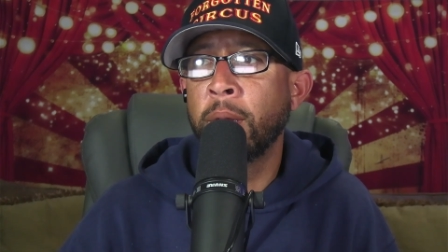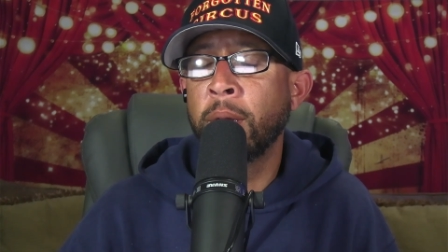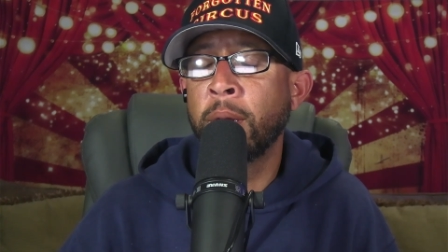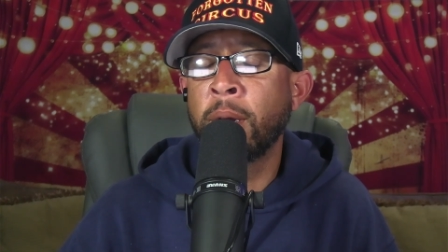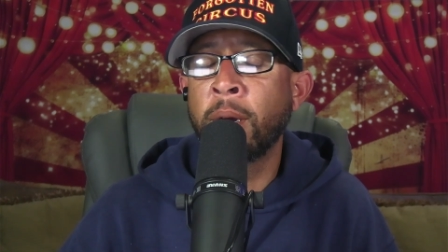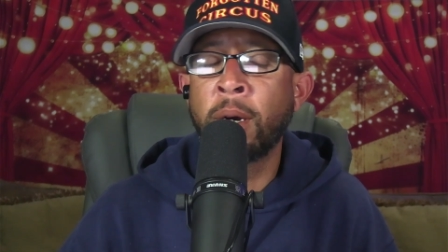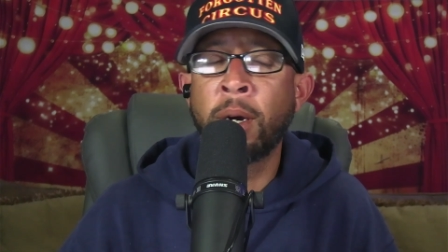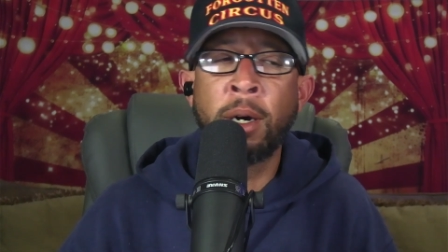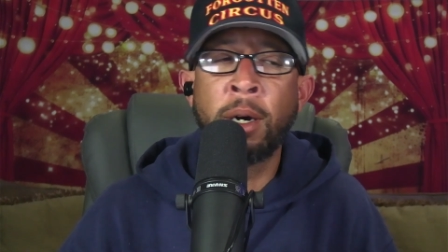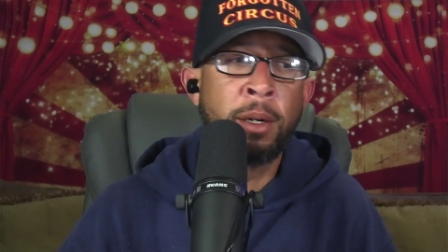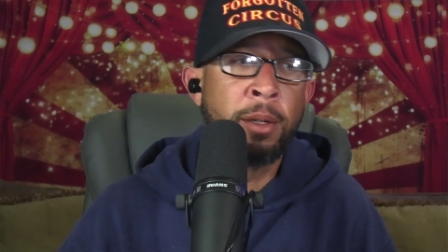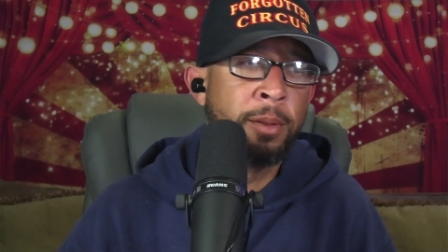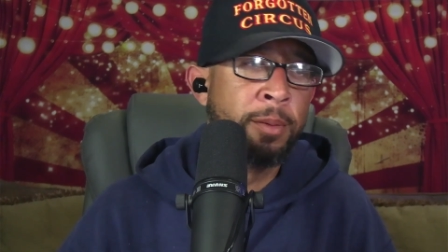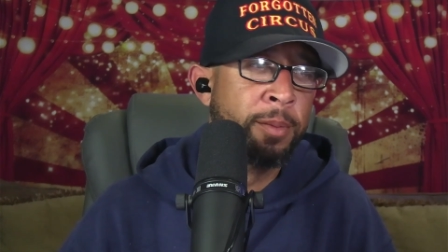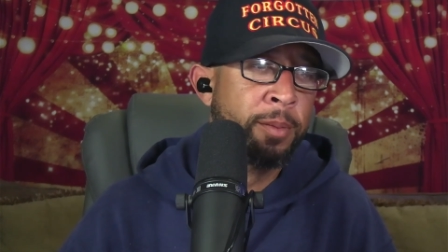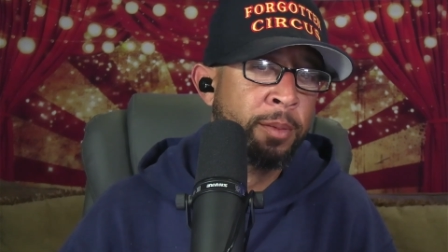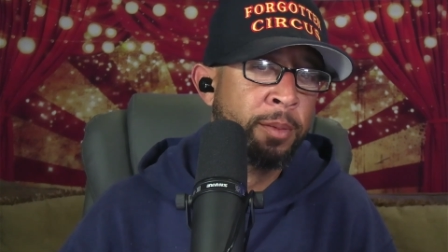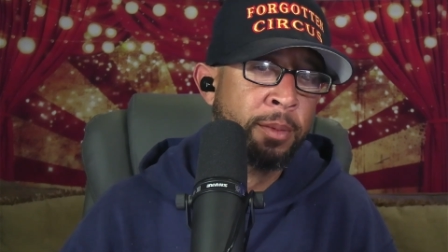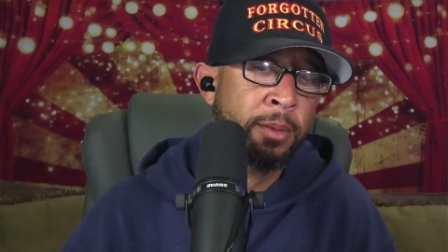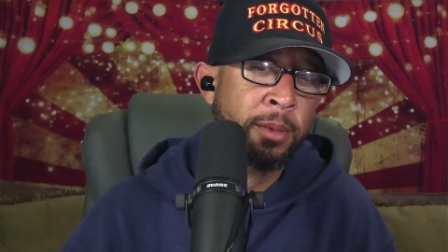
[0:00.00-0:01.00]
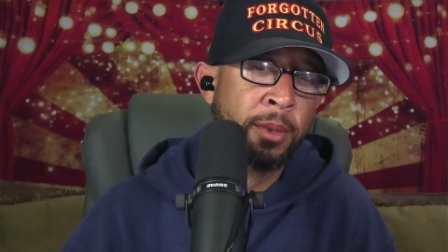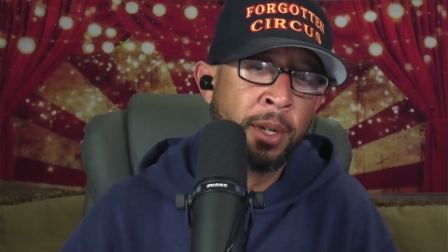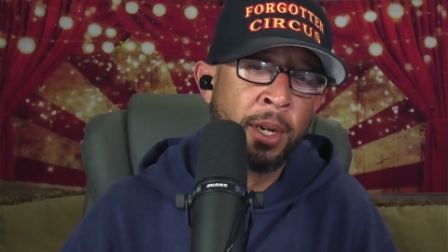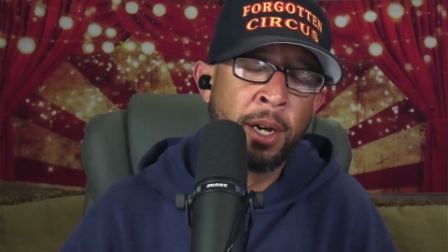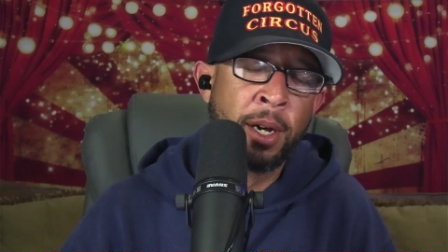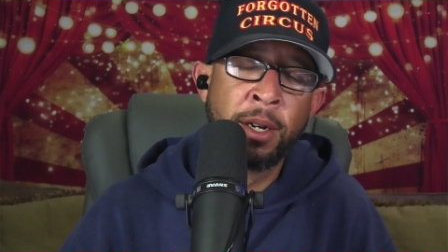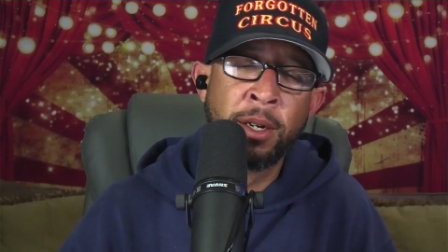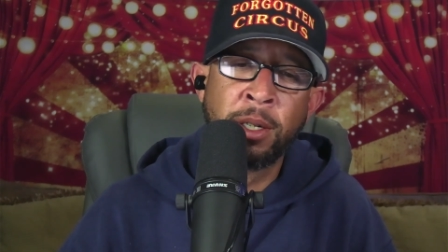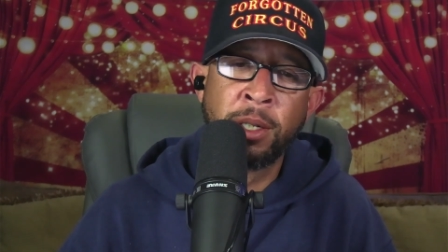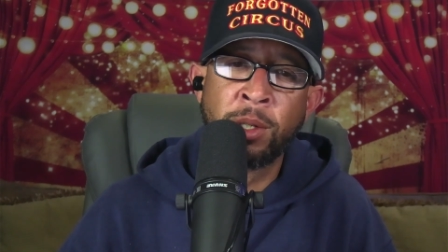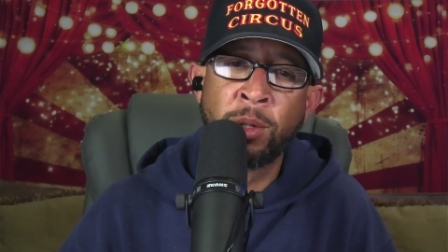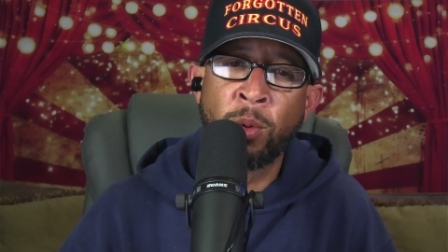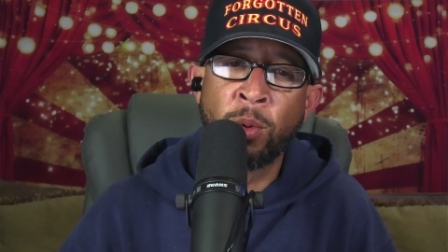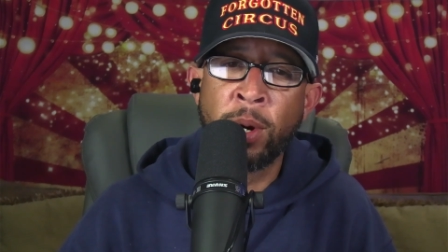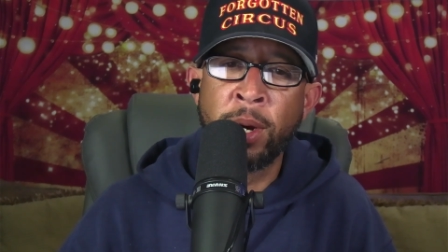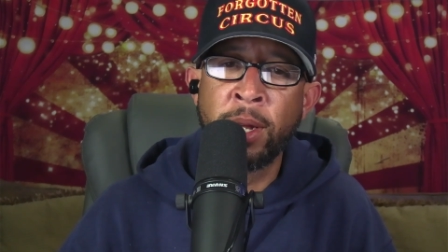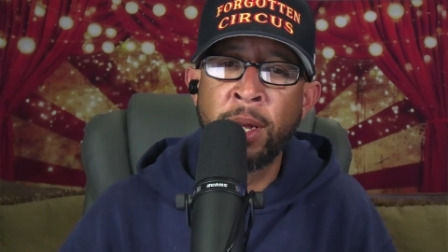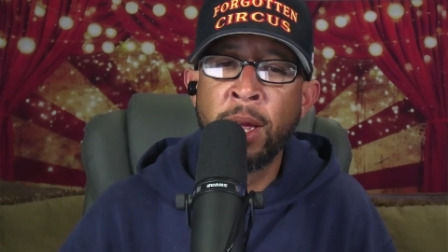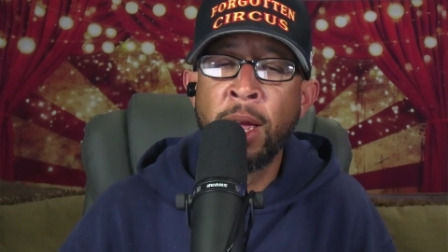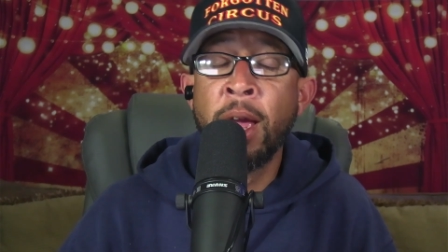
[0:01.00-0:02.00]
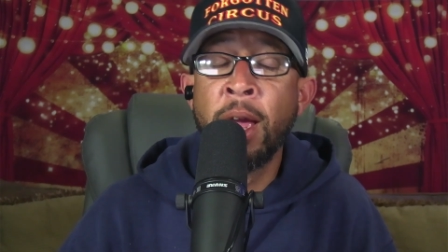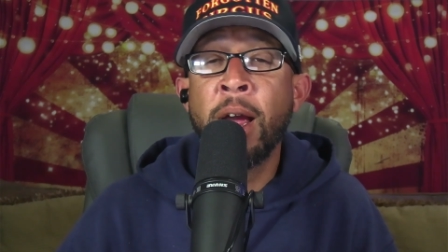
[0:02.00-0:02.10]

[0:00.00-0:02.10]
oh 120